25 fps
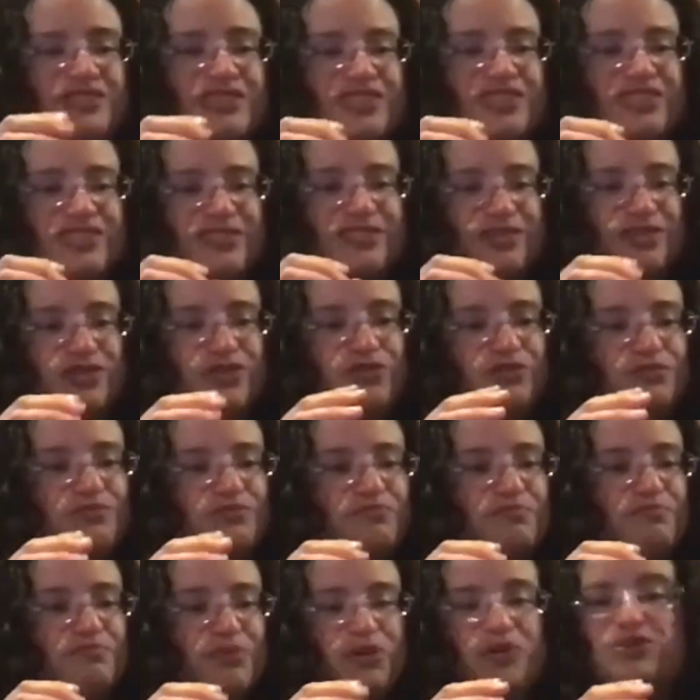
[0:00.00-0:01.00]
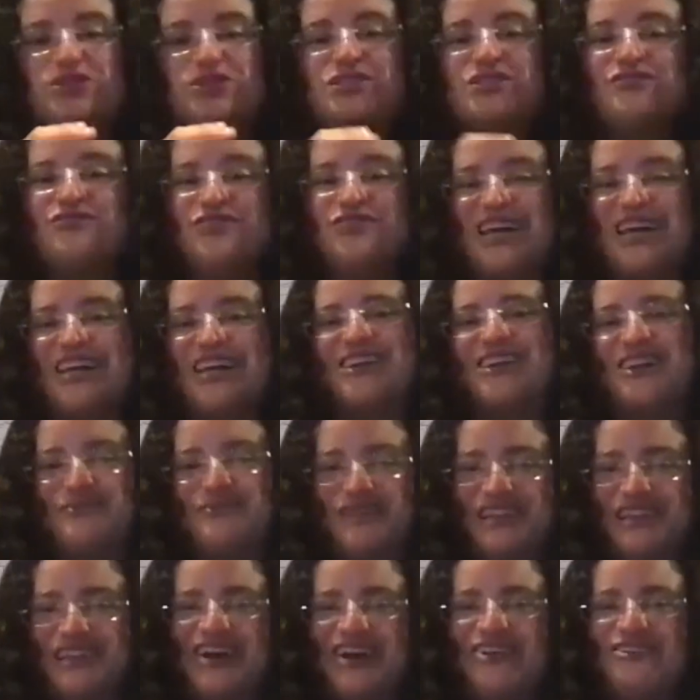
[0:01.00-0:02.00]
little bursts of light
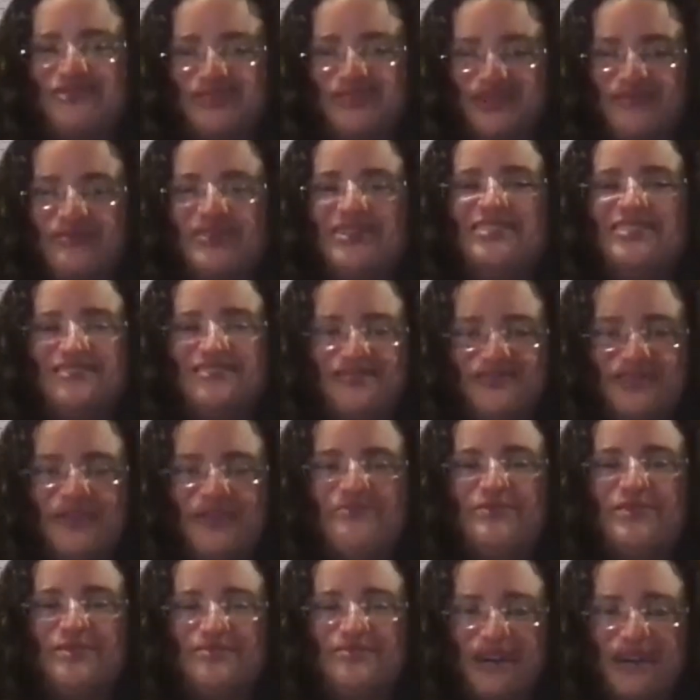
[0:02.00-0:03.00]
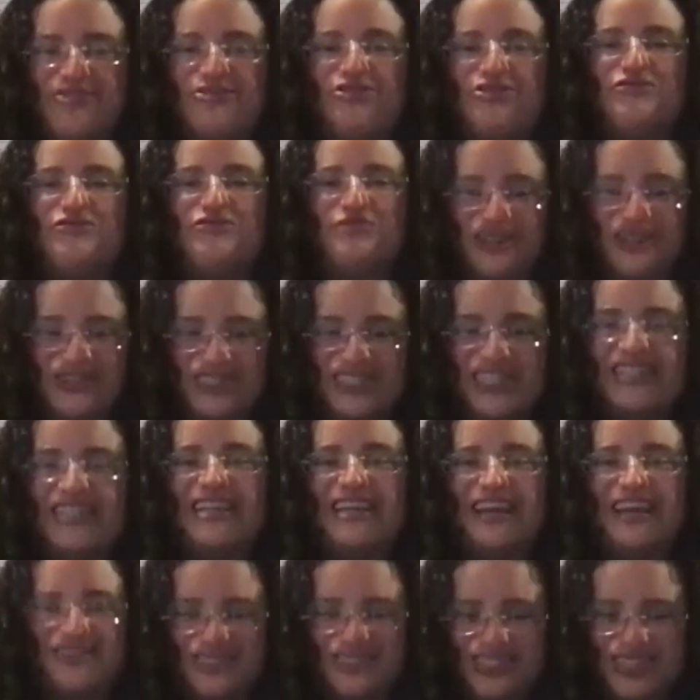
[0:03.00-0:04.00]
coming out from the microflares and
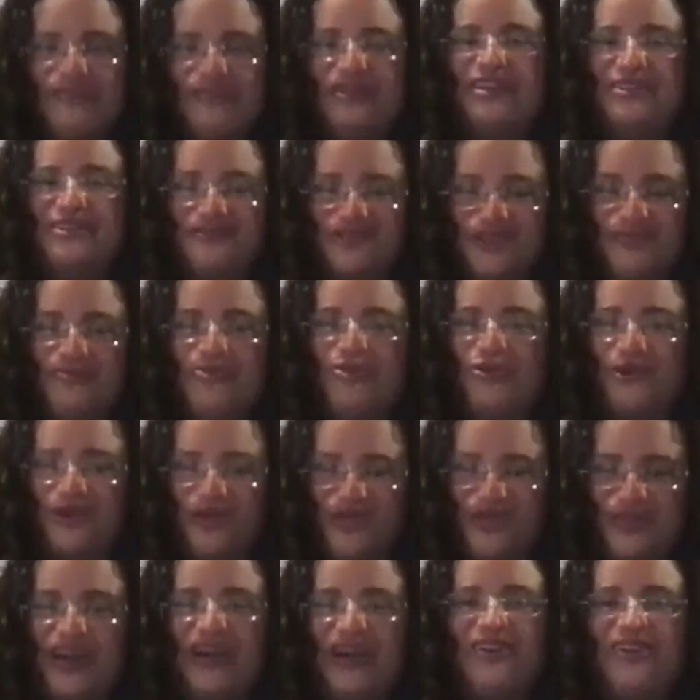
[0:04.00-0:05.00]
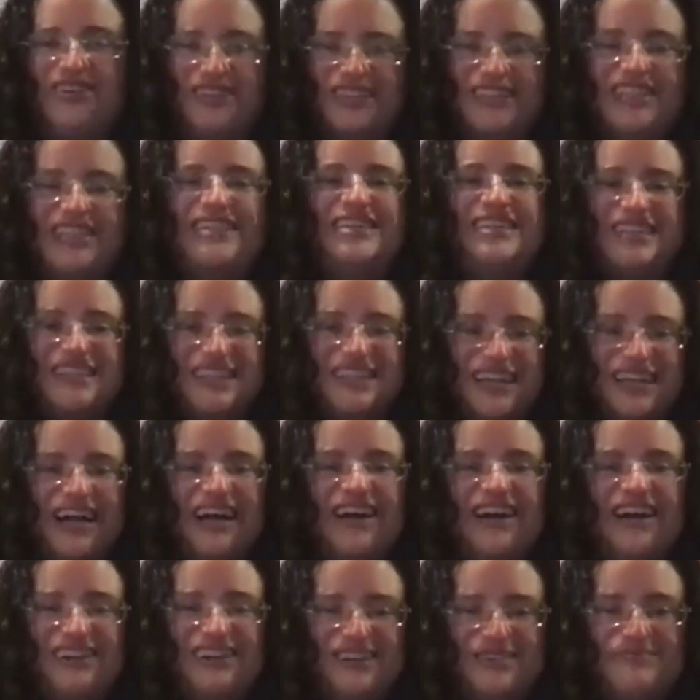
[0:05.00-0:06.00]
count how many of them were in there.
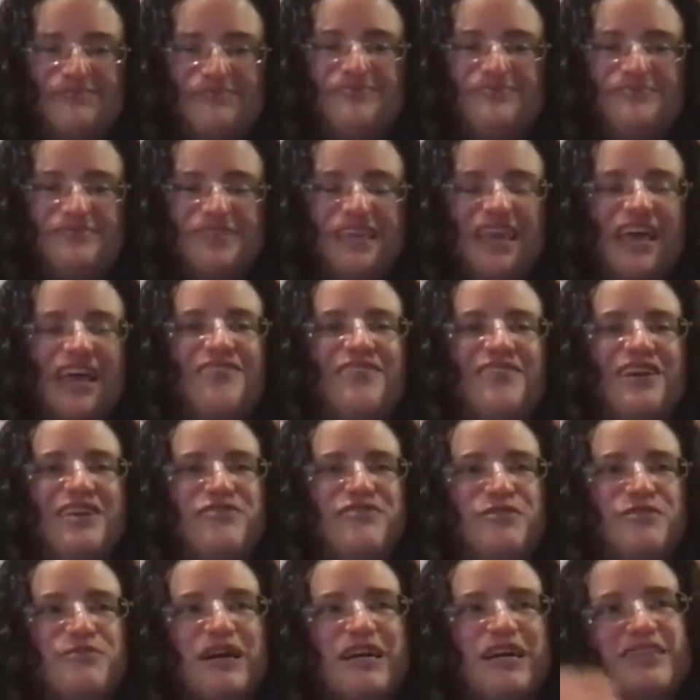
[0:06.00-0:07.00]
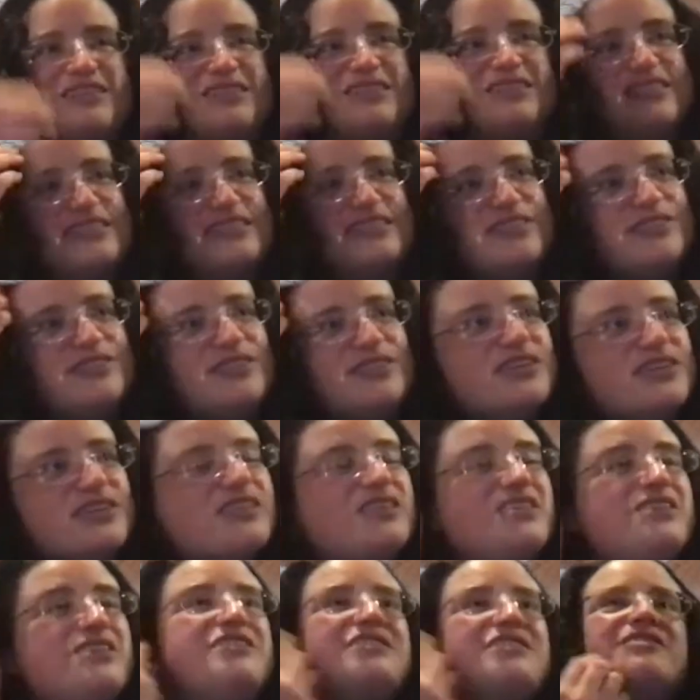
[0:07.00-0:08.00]
And then for
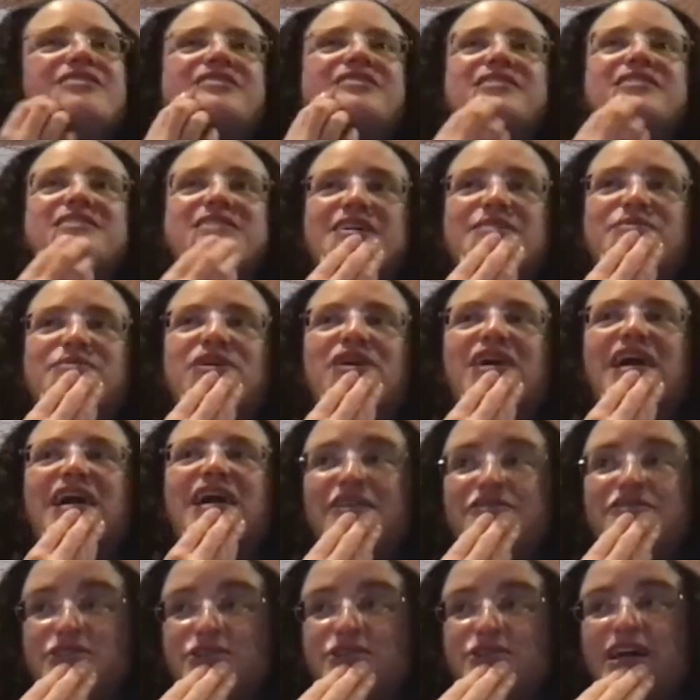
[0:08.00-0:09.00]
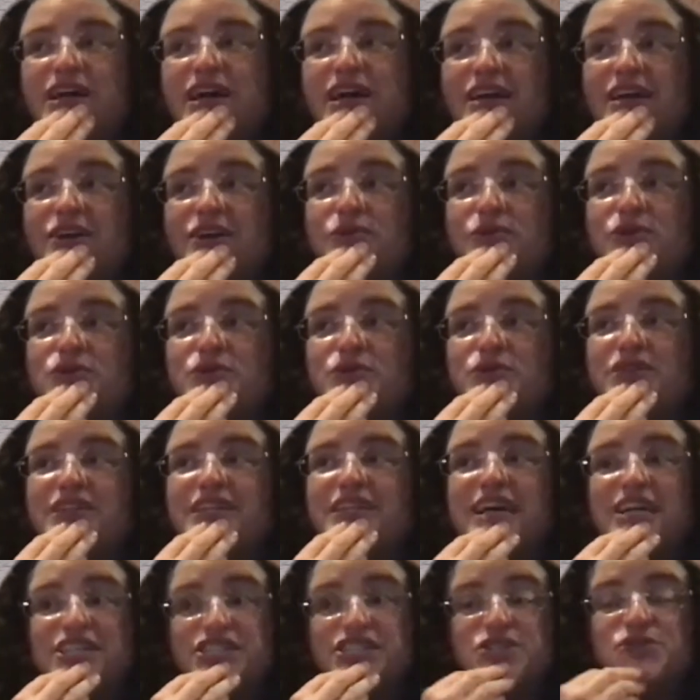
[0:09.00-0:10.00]
the summer after that, I worked with the
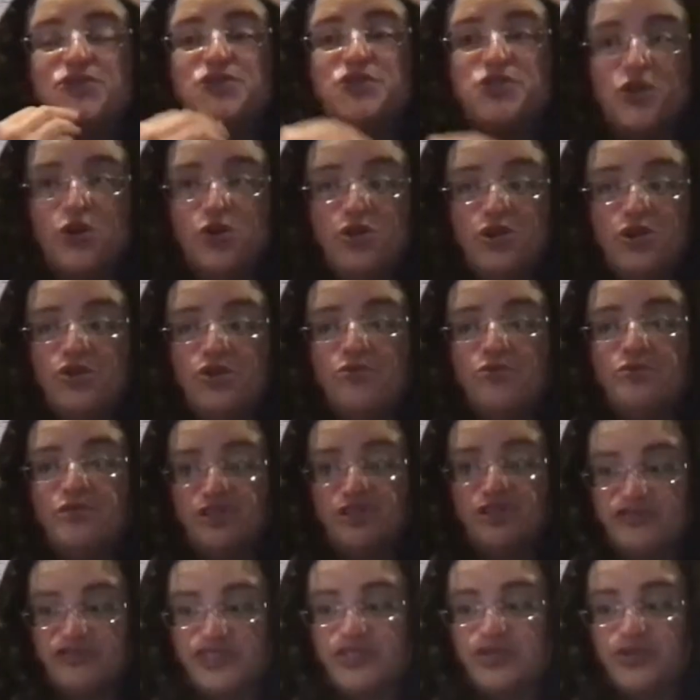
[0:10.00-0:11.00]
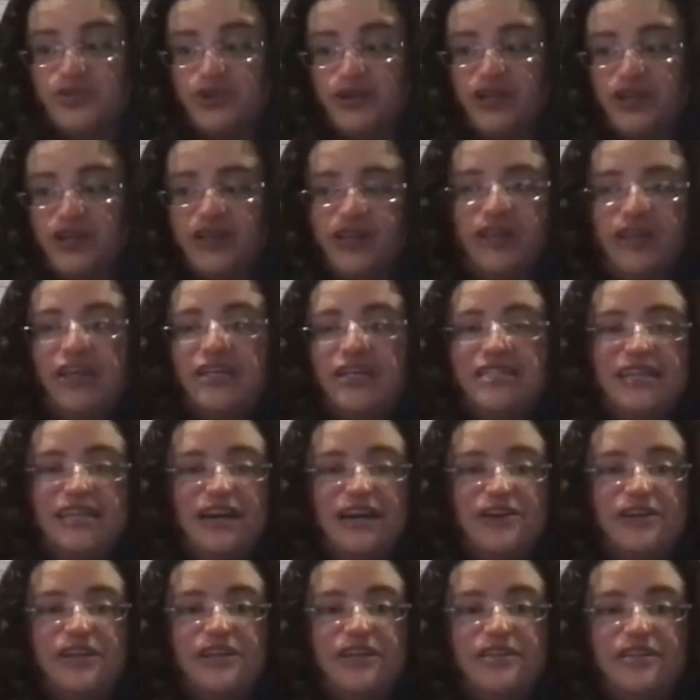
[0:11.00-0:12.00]
National Solar Observatory
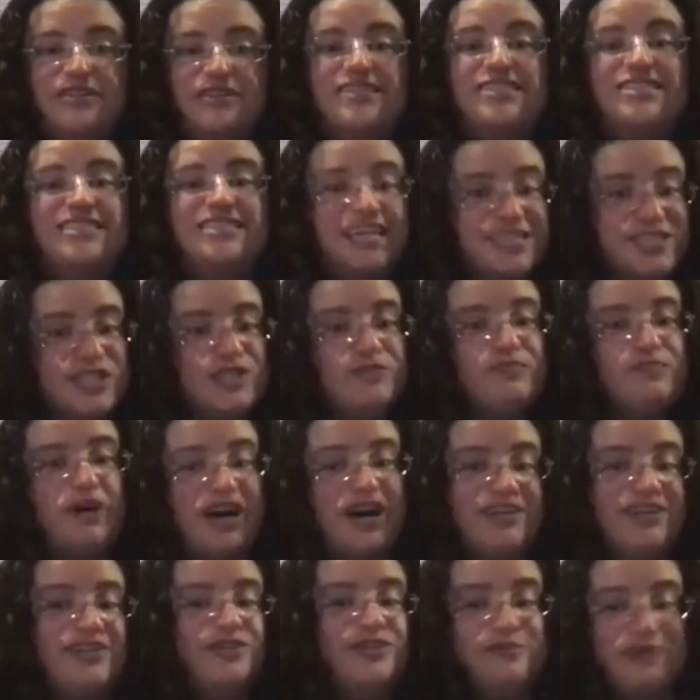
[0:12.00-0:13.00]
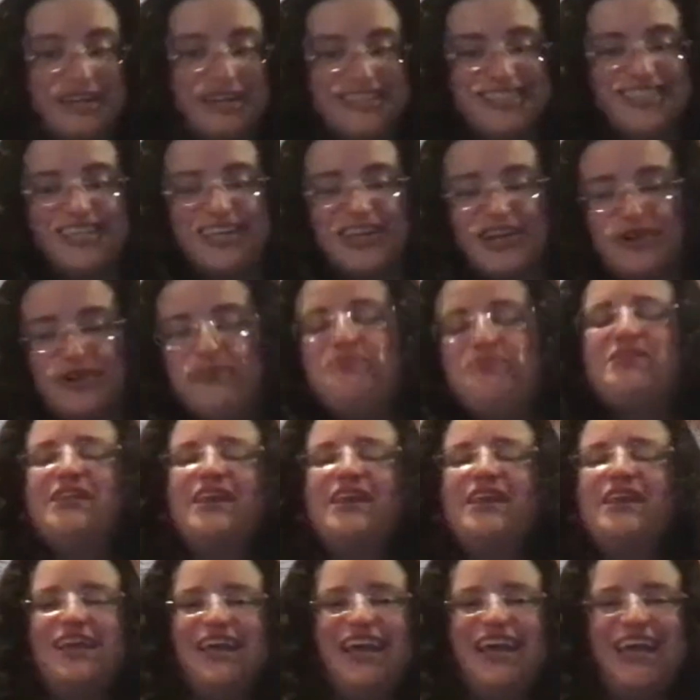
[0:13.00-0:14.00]
down in Sunspot, New Mexico.
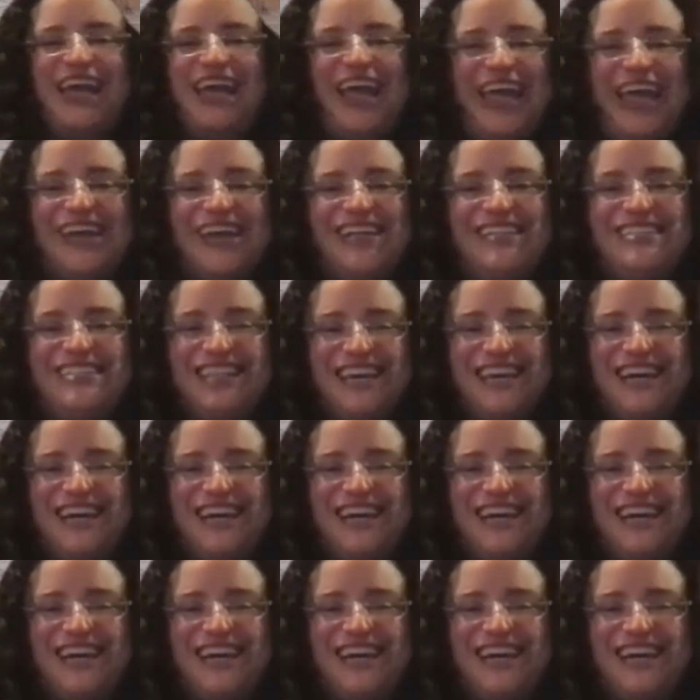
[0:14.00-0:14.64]
And